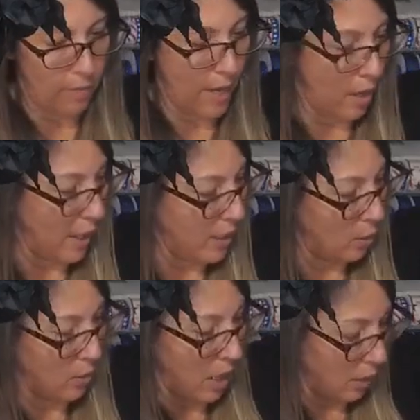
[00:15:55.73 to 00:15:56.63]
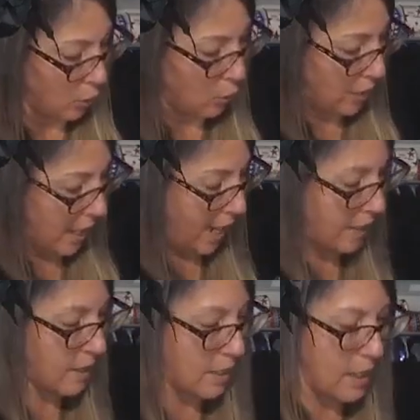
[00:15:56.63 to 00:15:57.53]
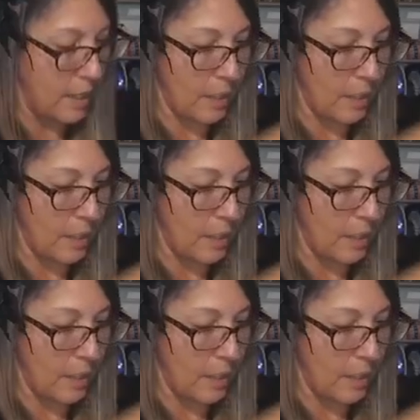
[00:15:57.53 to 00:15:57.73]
Now I know Dollar Tree has these.